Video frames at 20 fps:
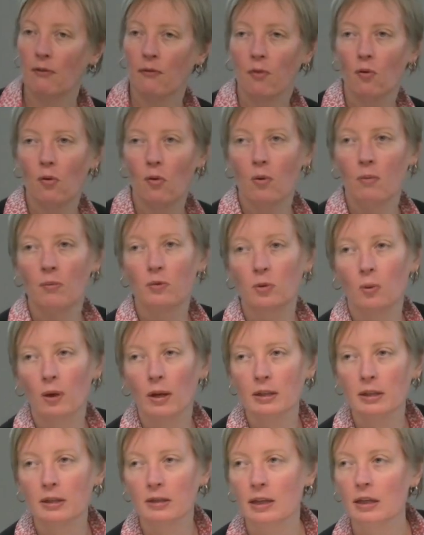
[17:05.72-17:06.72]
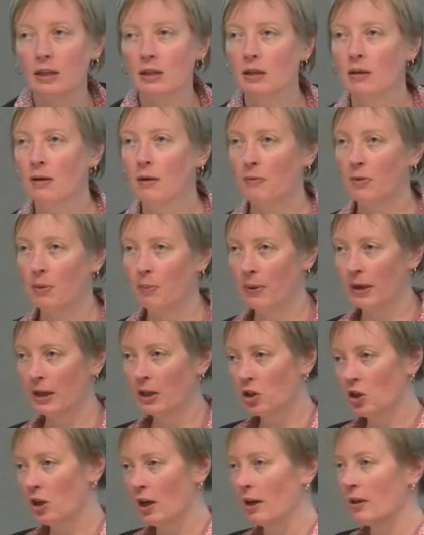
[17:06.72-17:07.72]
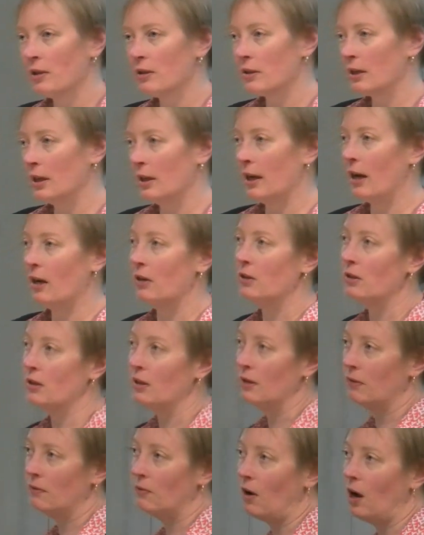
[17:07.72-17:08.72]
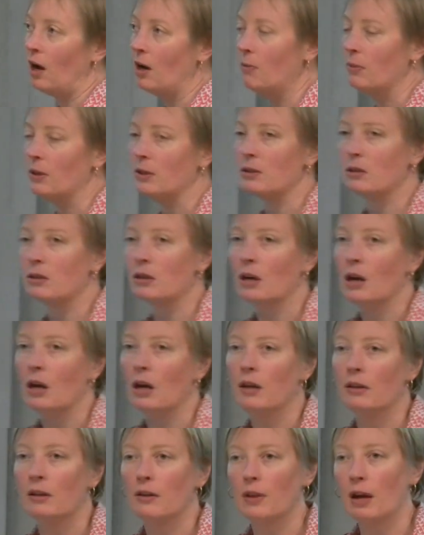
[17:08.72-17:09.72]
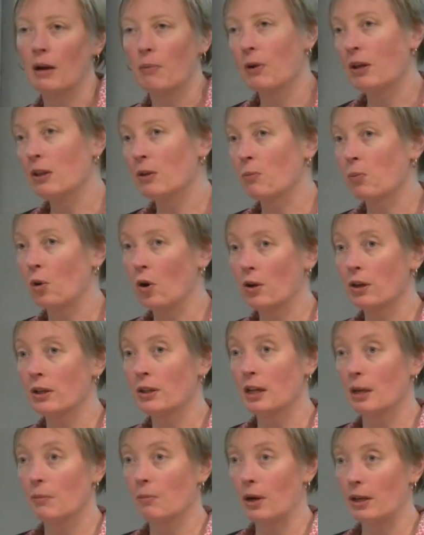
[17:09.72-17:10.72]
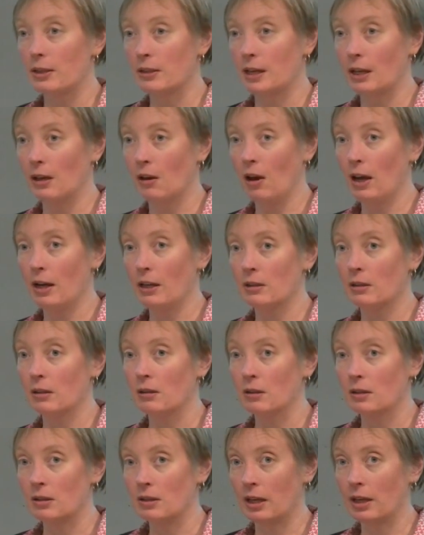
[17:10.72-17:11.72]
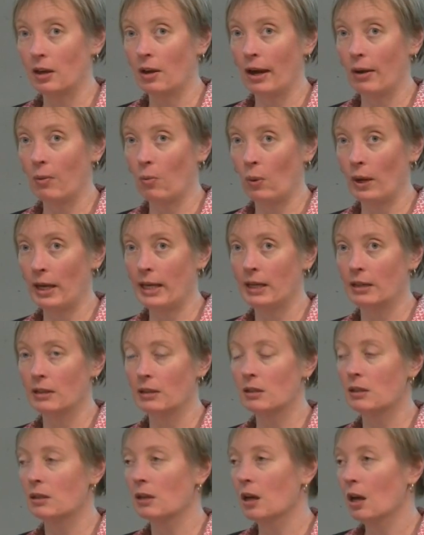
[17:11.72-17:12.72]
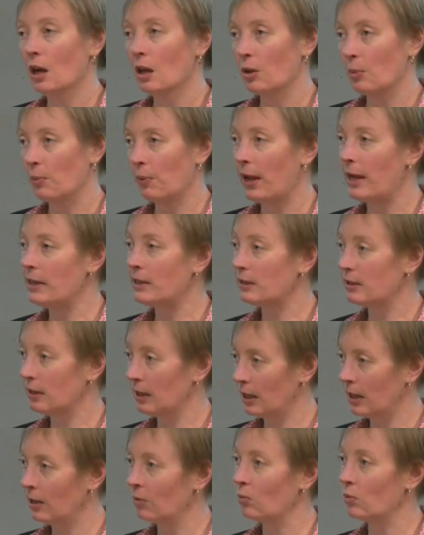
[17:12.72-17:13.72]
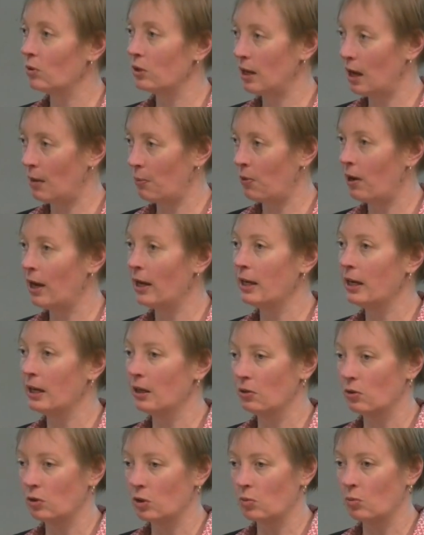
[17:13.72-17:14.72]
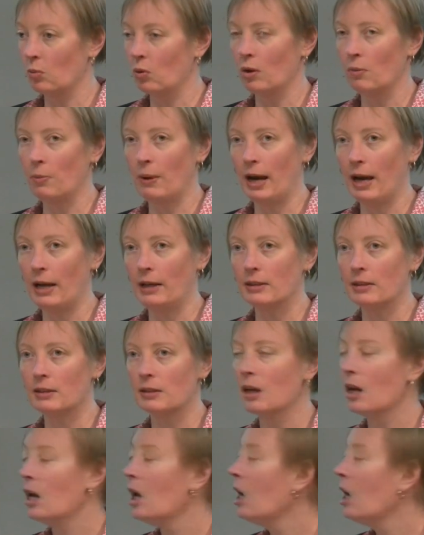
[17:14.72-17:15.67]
formed once the big chunks get out into the environment, then they're either broken down by sunlight. The sunlight weakens the plastic and it will start breaking into smaller parts.